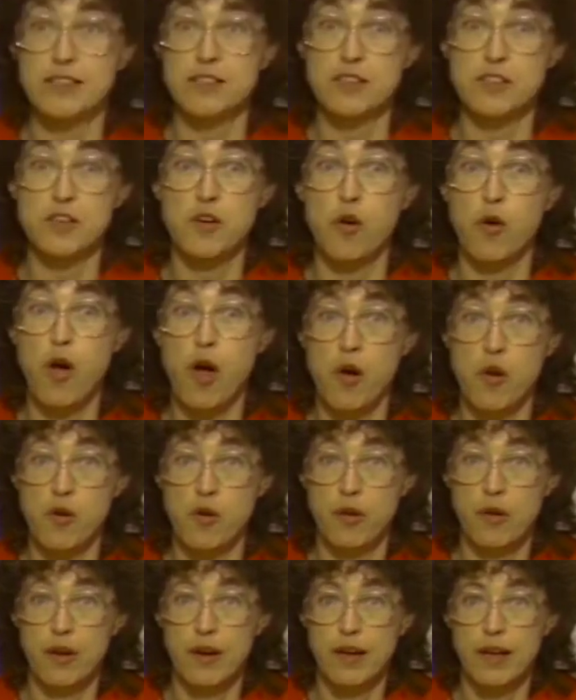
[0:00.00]
in Soho.
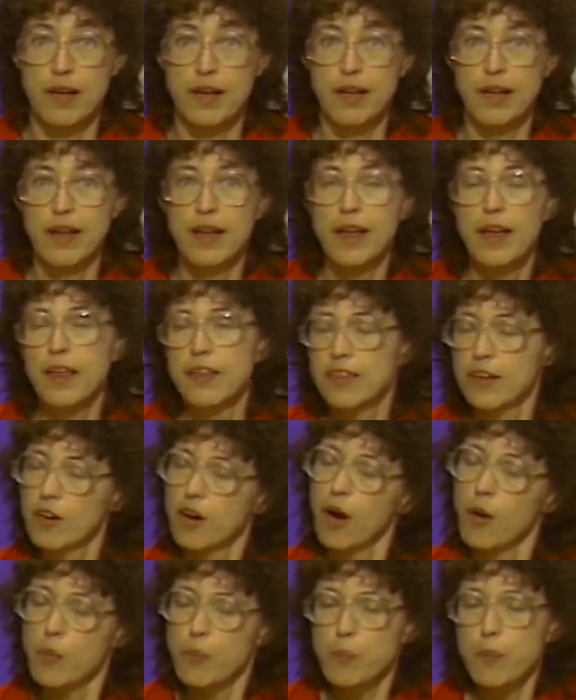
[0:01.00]

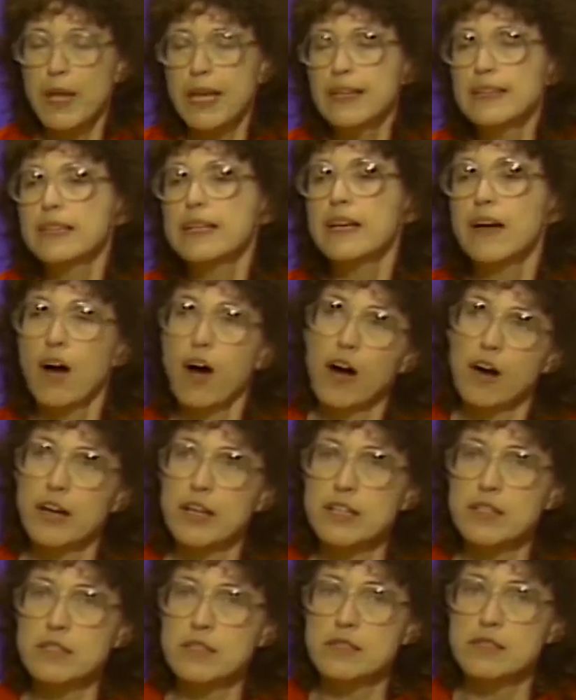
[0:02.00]
They're mainly
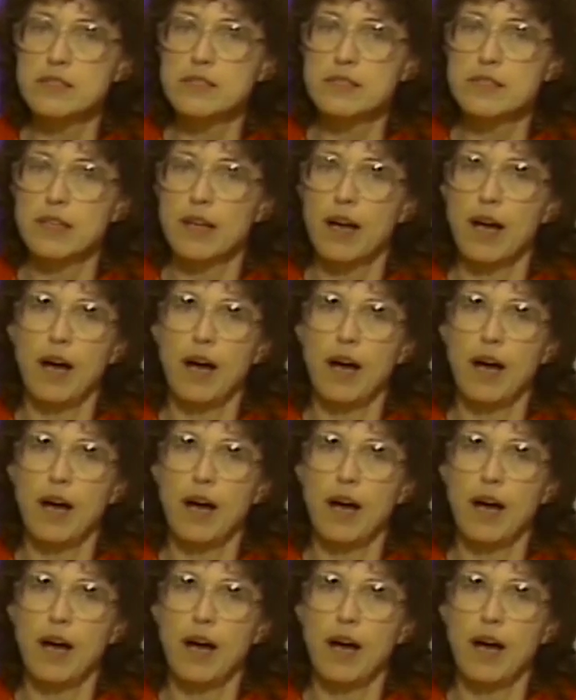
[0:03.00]
artists,